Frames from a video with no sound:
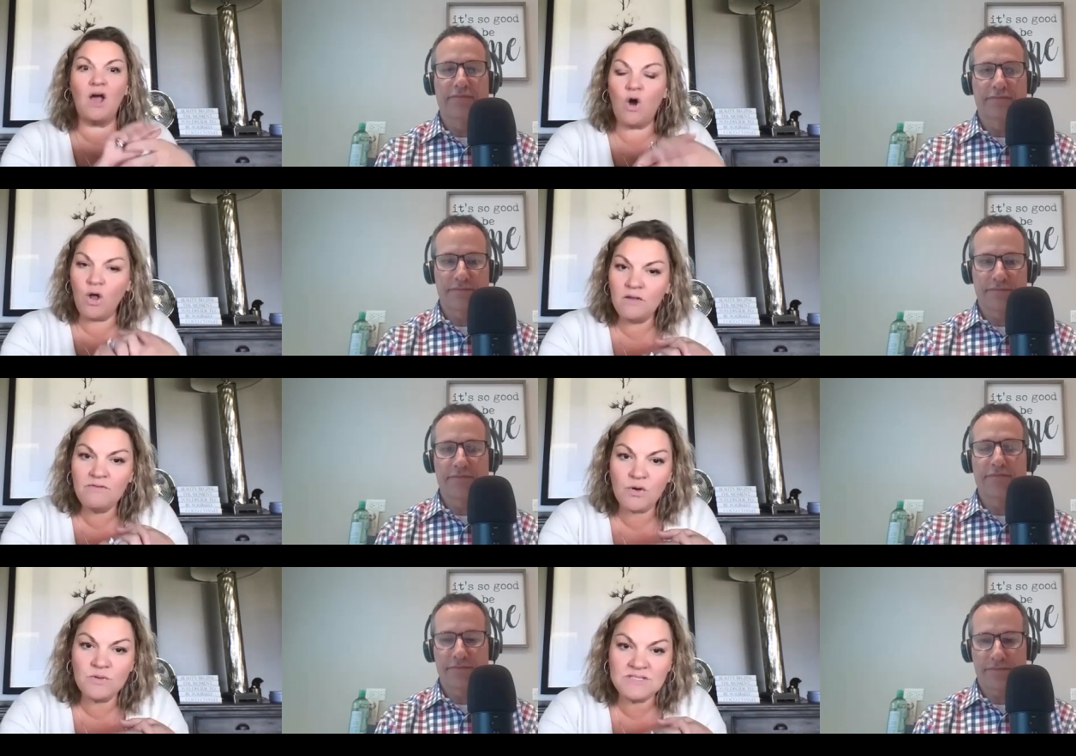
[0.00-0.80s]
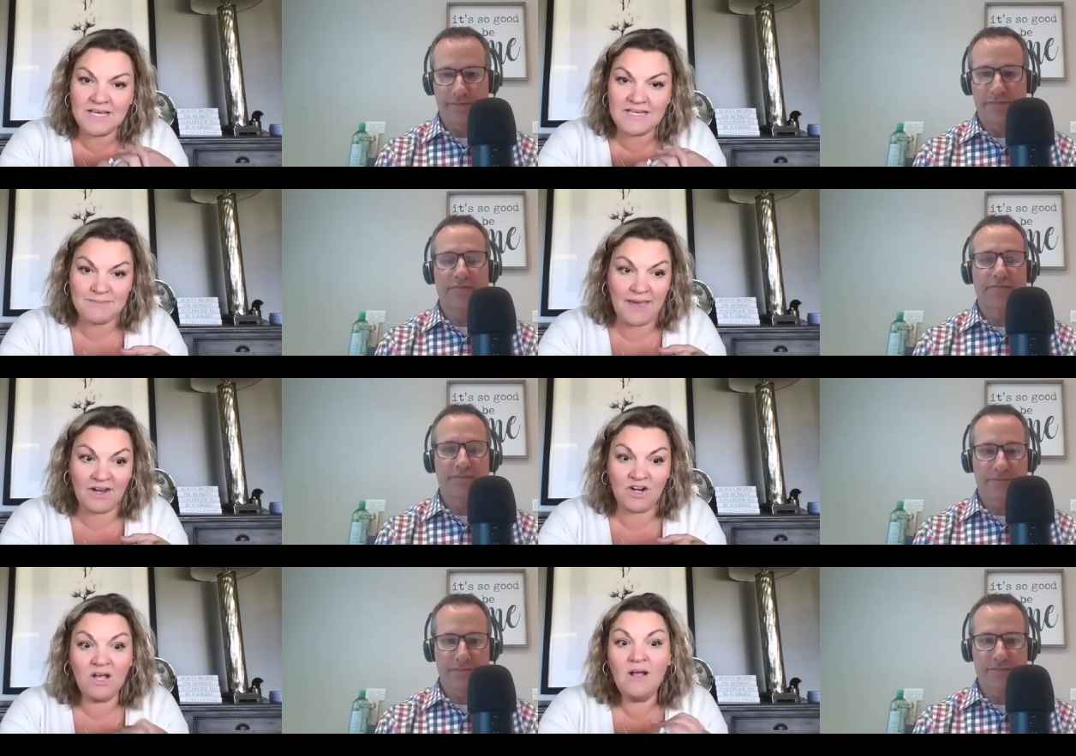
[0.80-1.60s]
Speaker 1: all of those things
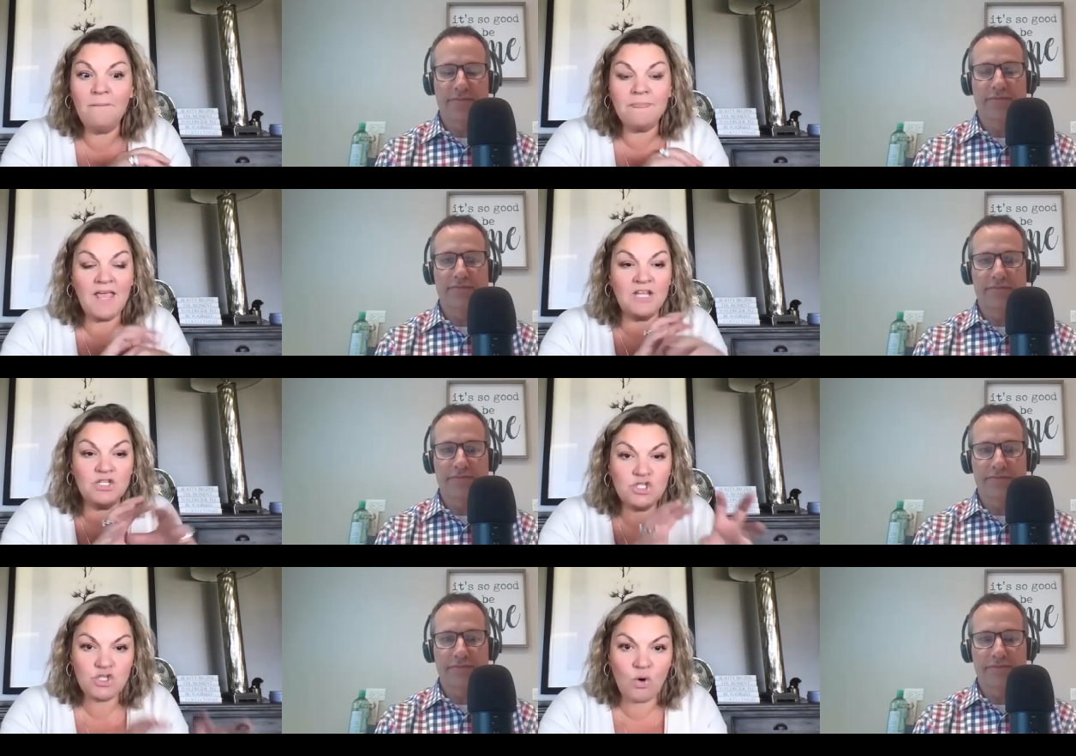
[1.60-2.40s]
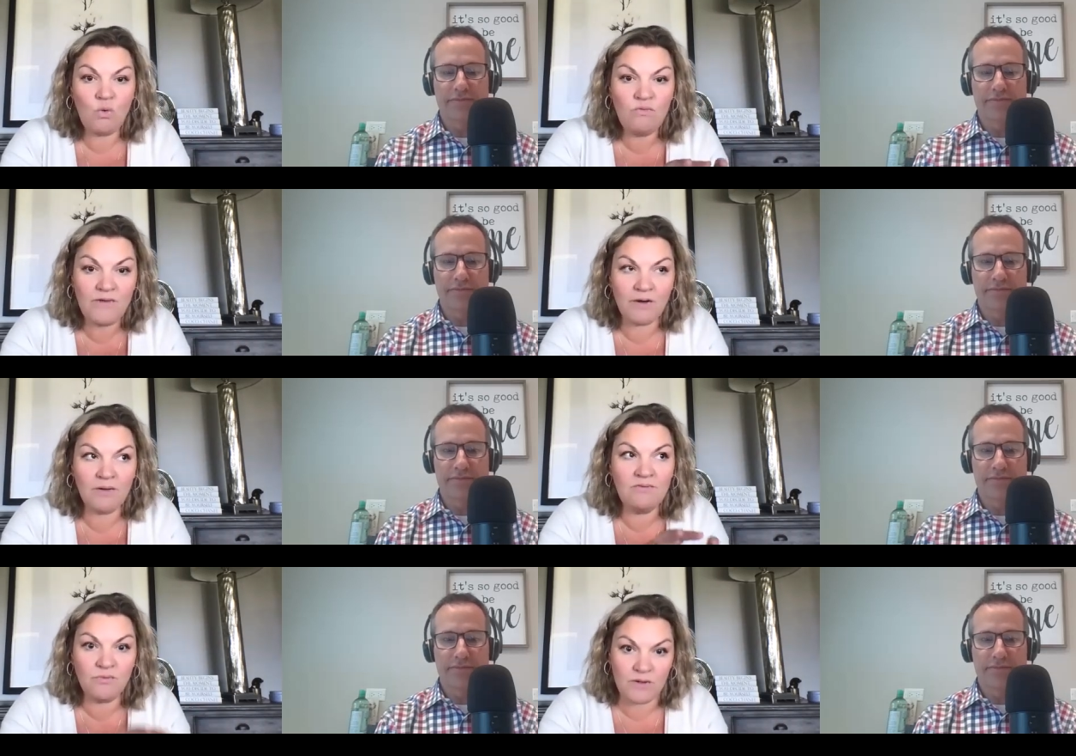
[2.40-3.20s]
matter and so
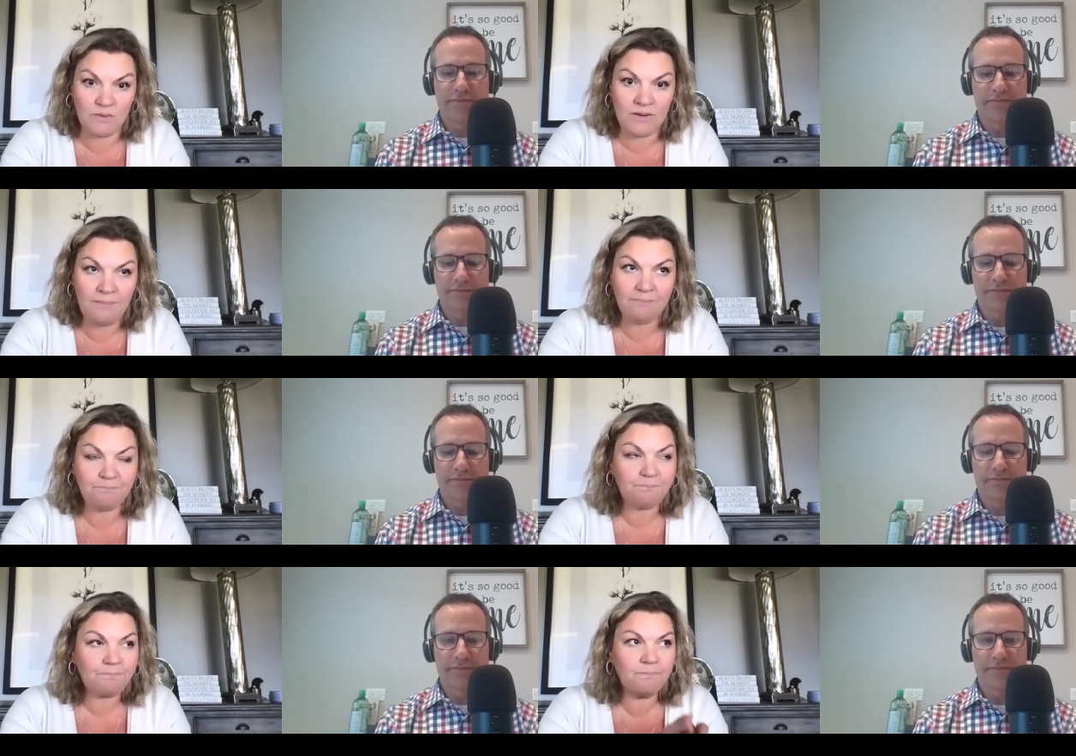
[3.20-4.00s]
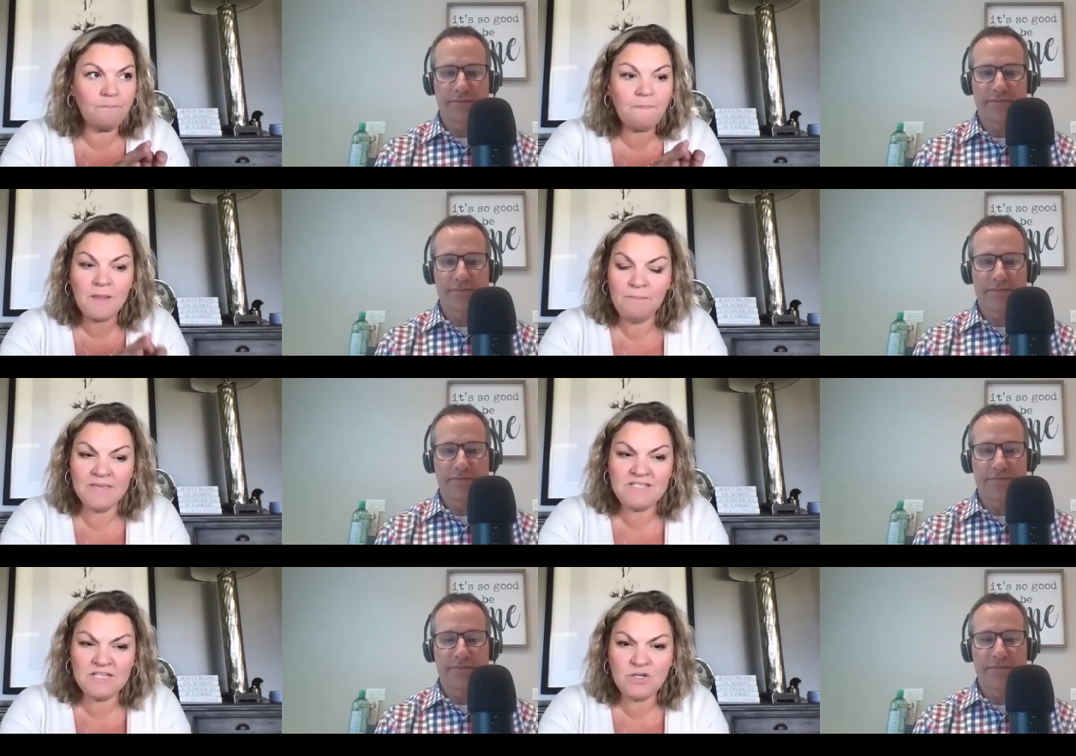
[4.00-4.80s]
very frequent
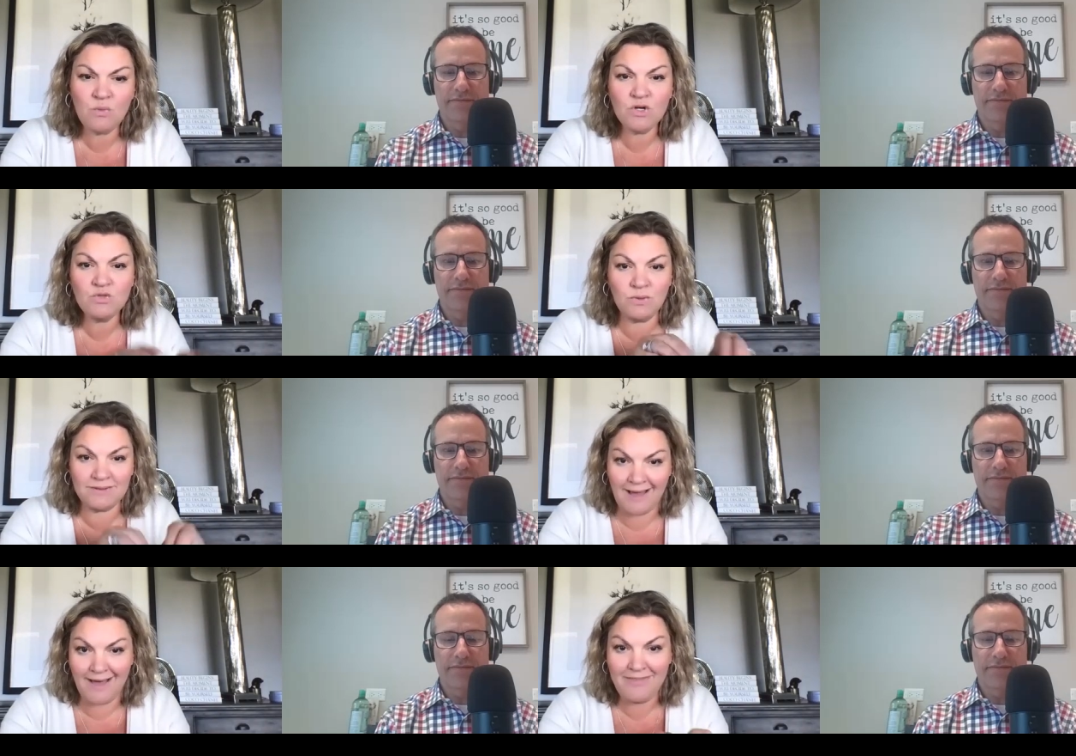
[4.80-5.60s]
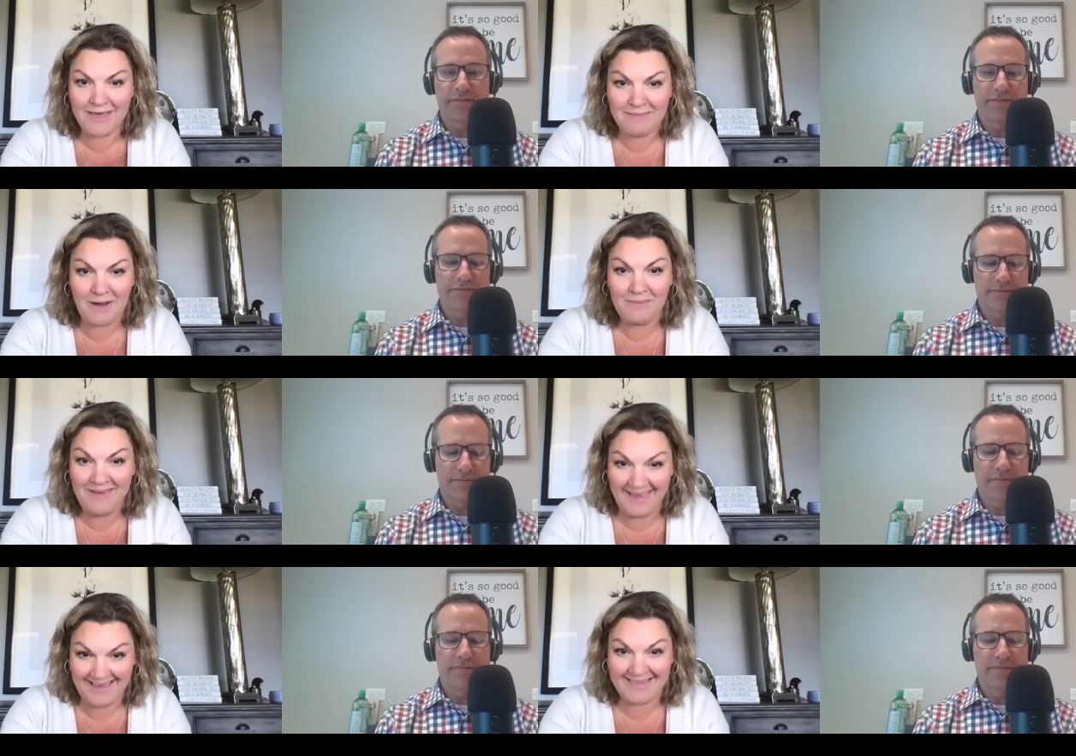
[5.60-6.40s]
business owners will not think about
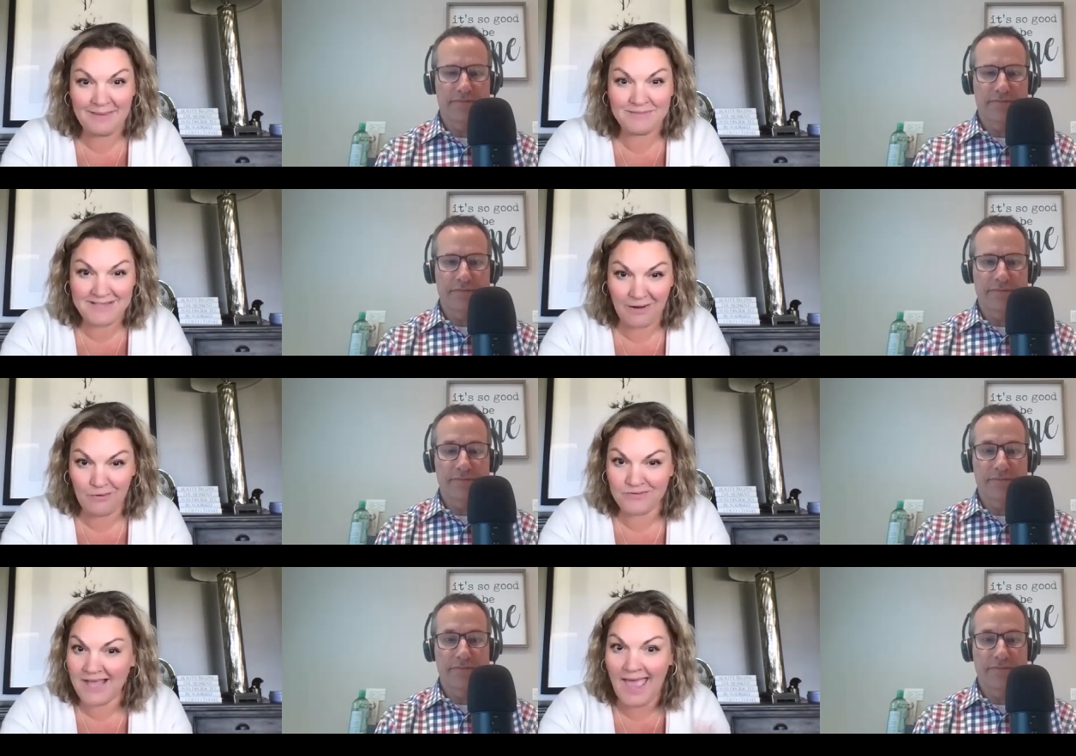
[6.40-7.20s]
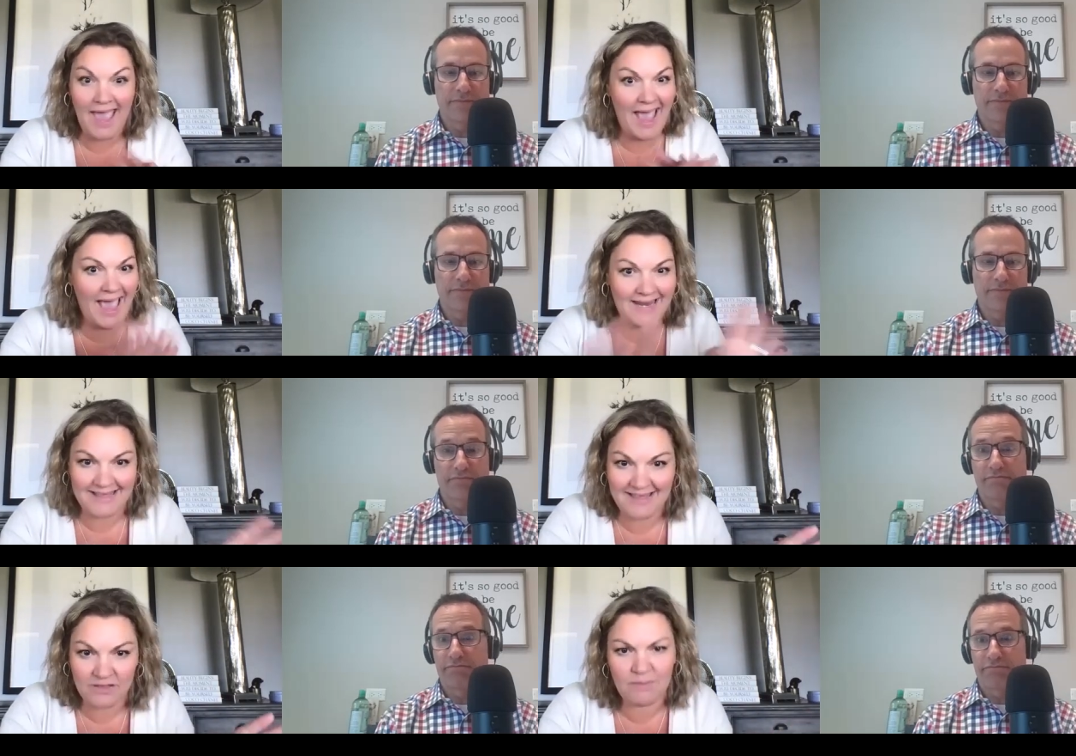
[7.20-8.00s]
paying themselves anything.